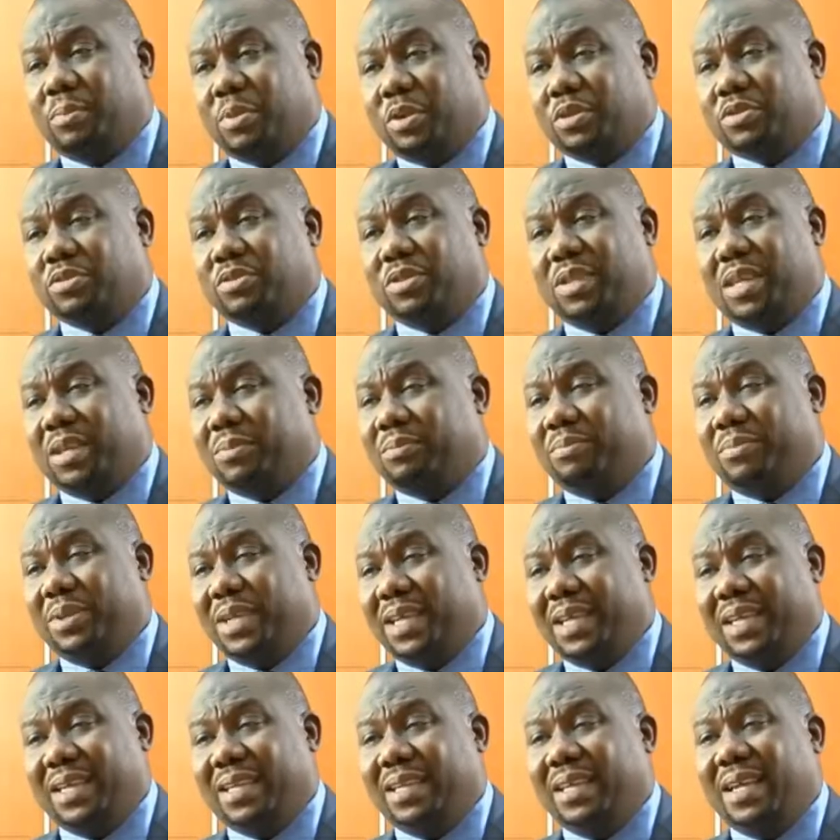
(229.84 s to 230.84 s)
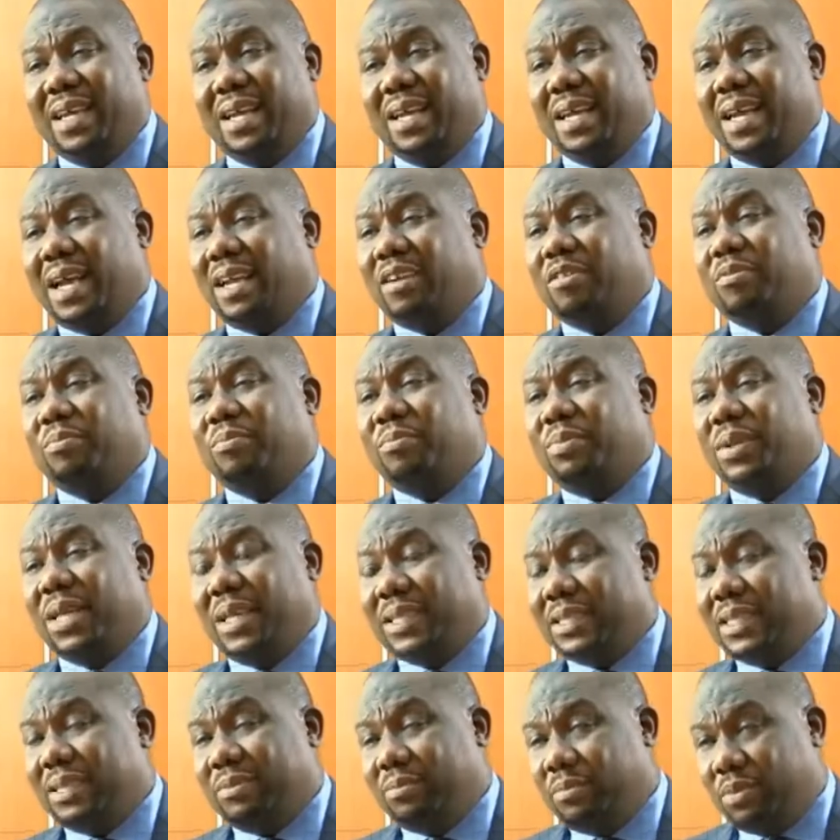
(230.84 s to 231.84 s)
the bottleneck being an
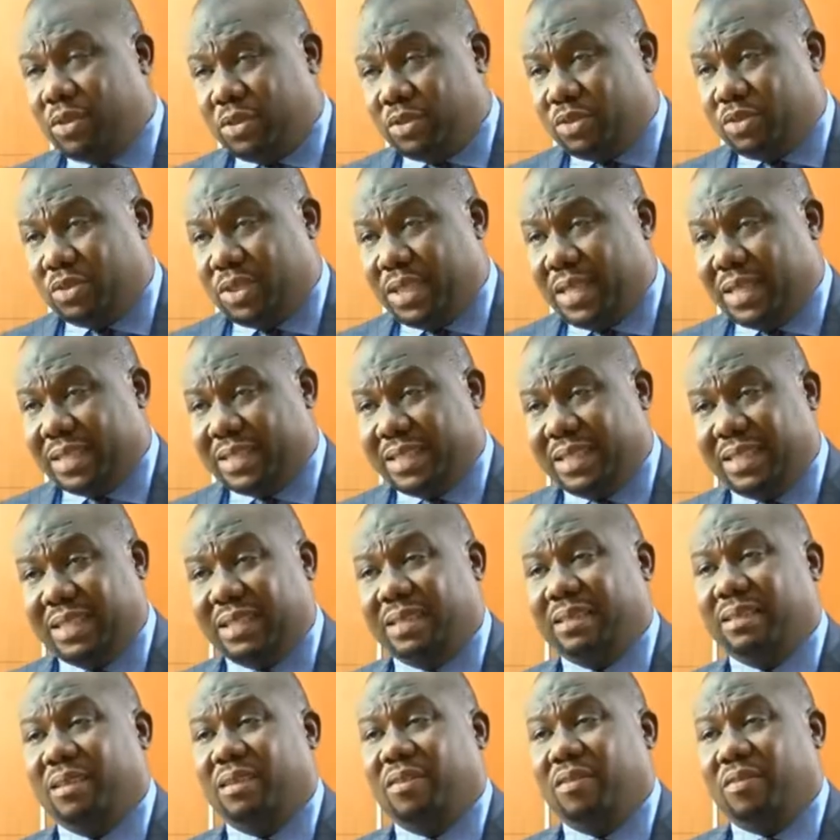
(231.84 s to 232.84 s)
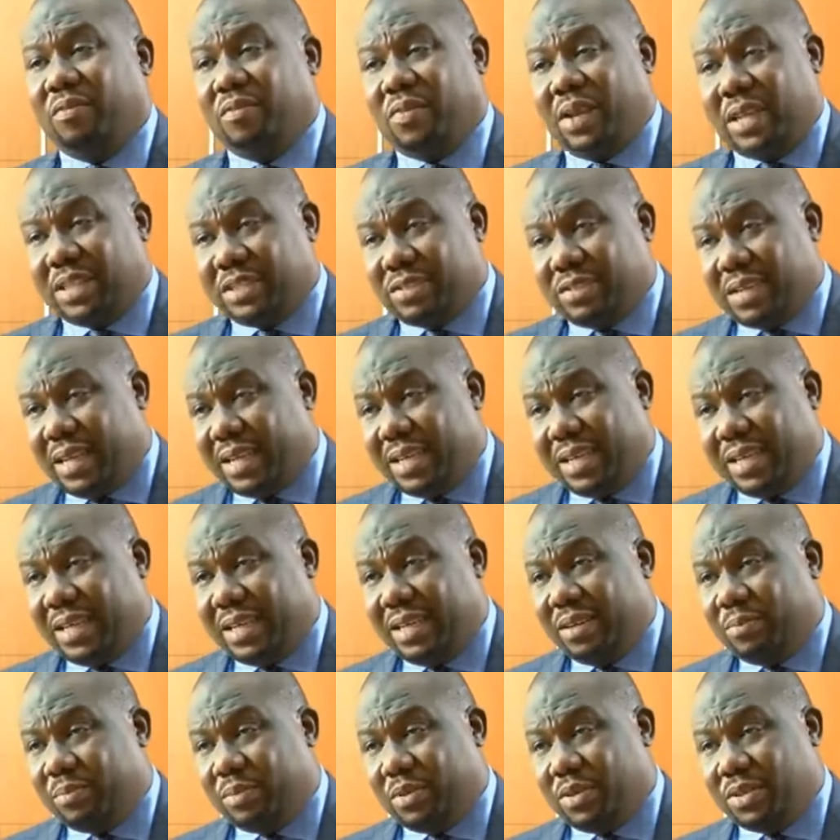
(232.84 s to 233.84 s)
unpleasant bottlenecks in
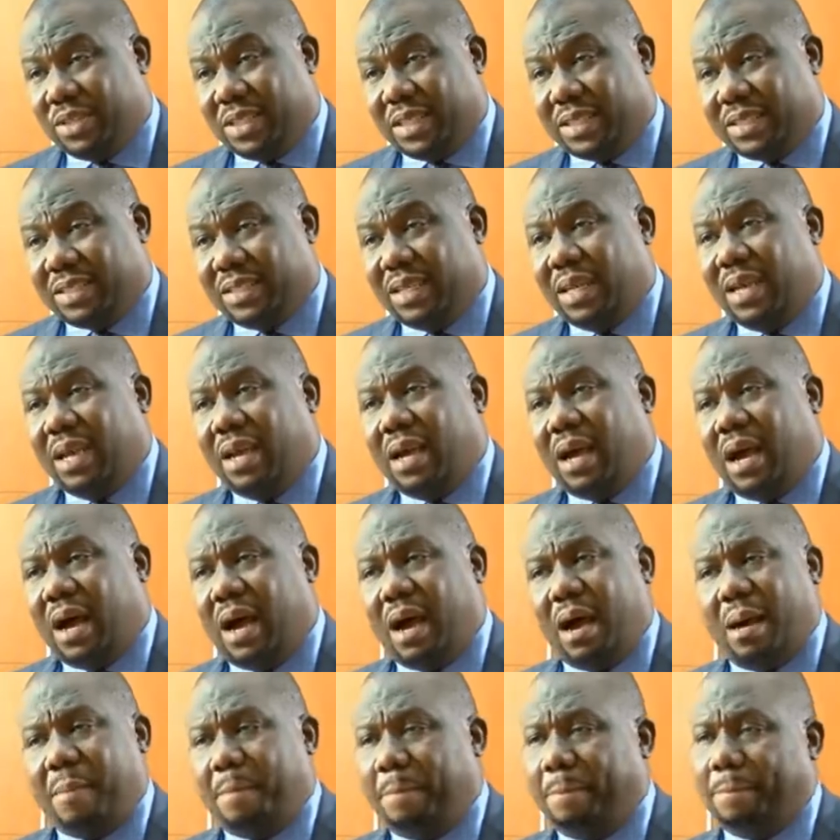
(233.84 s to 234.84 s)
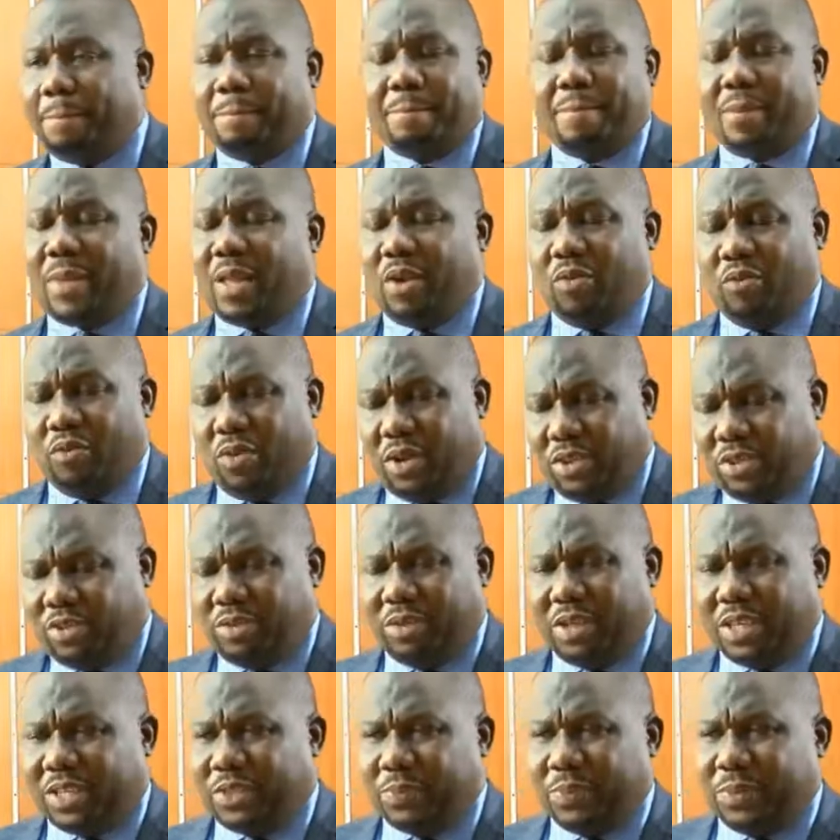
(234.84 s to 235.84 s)
fast-tracking any project.
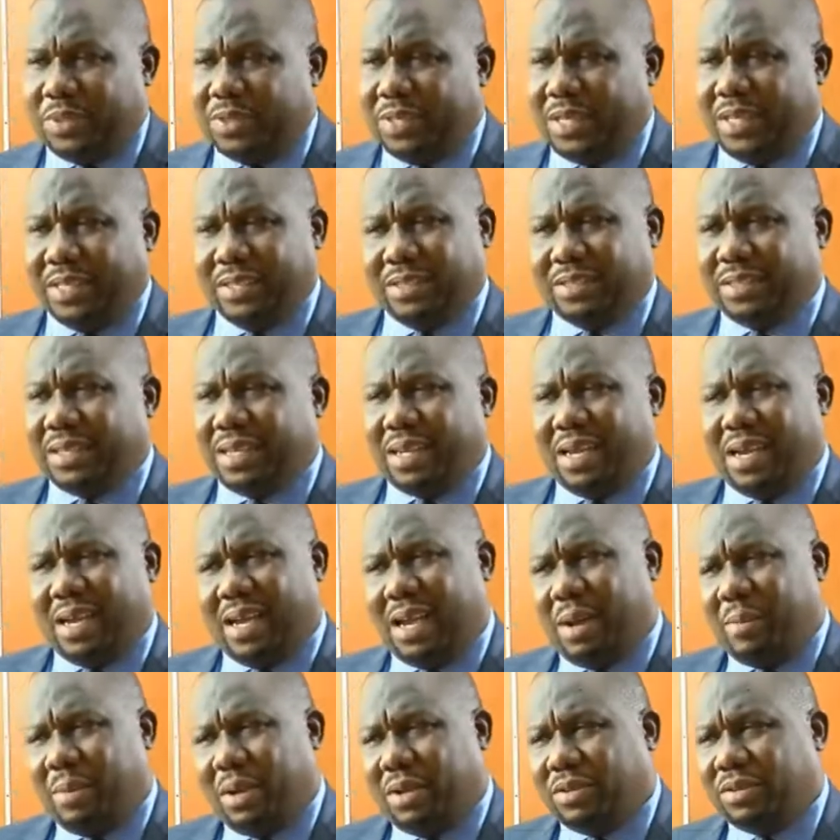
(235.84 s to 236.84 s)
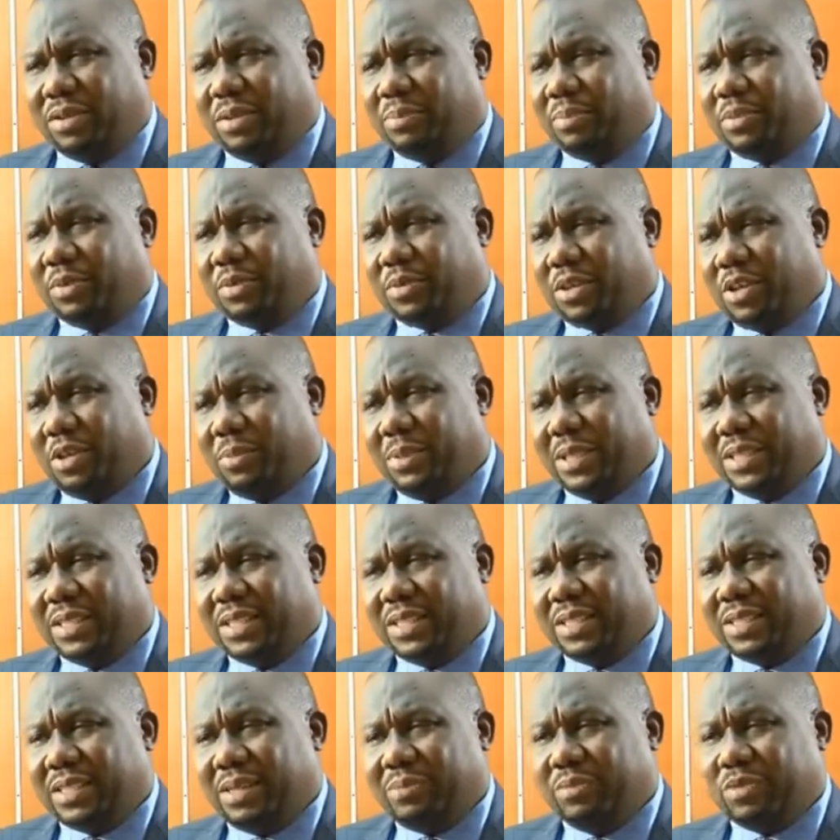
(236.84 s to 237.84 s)
What's your experience about the
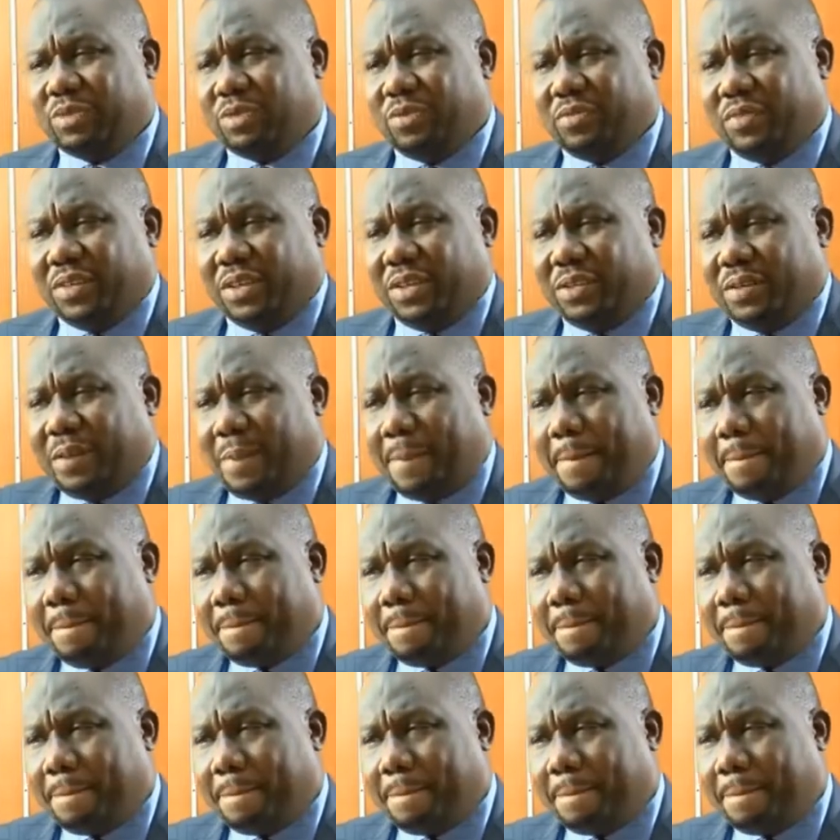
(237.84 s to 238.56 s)
procurement system so far?